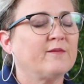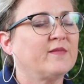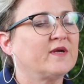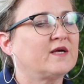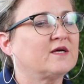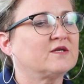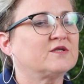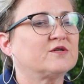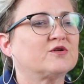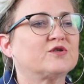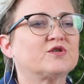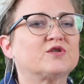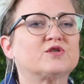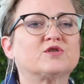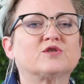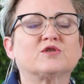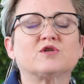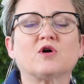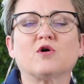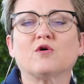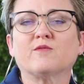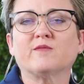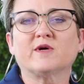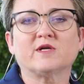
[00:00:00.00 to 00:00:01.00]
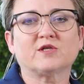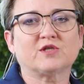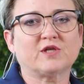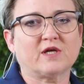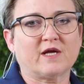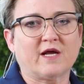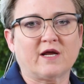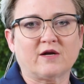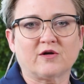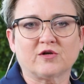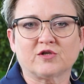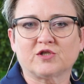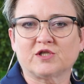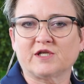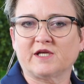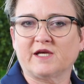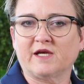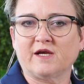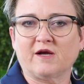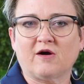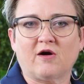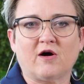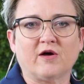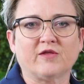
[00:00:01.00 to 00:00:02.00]
because there's so much
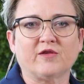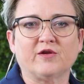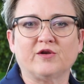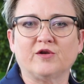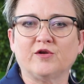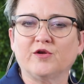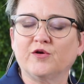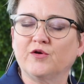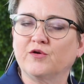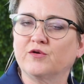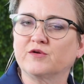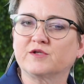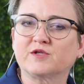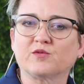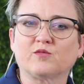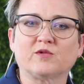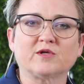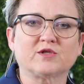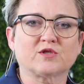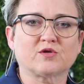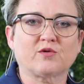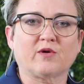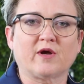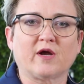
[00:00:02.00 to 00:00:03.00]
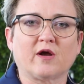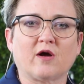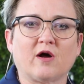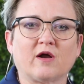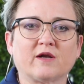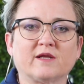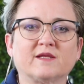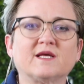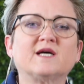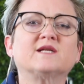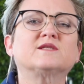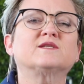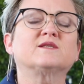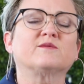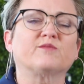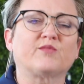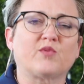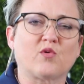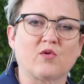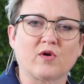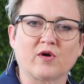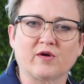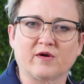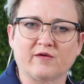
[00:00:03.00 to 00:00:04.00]
energy on the news and what's going on. And that's
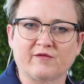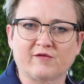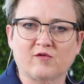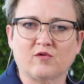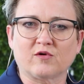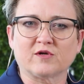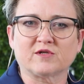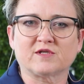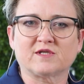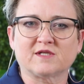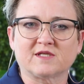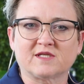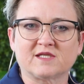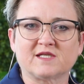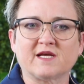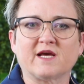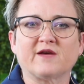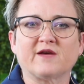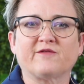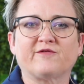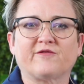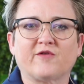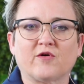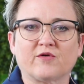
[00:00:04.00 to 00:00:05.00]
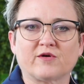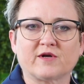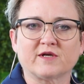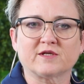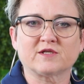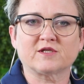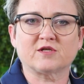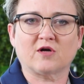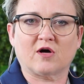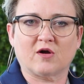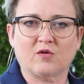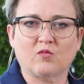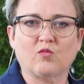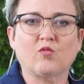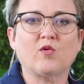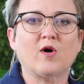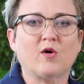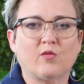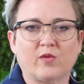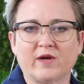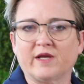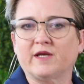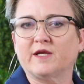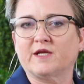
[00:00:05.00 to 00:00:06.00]
important, of course, to stay focused on
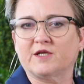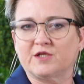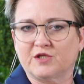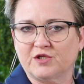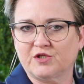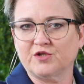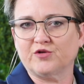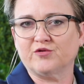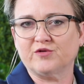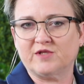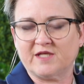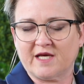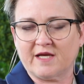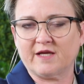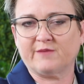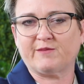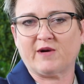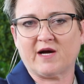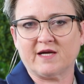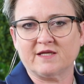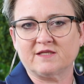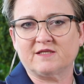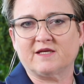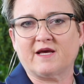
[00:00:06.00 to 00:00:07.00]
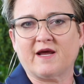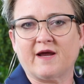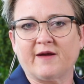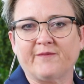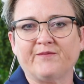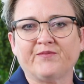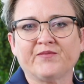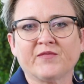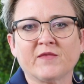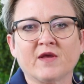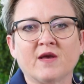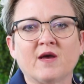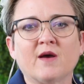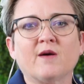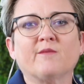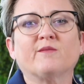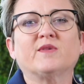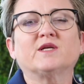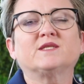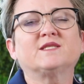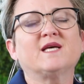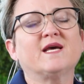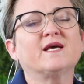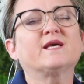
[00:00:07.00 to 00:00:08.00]
what we need to do day by day.
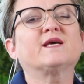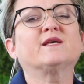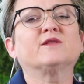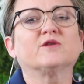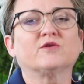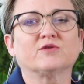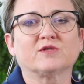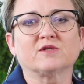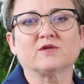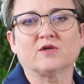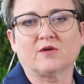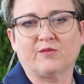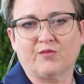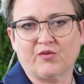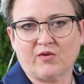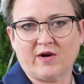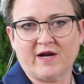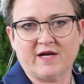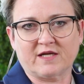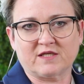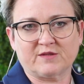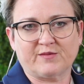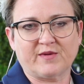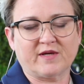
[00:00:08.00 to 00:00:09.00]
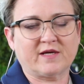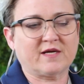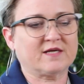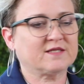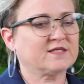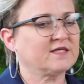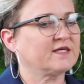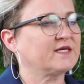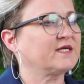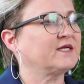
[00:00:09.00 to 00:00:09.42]
But taking those little breaks, because it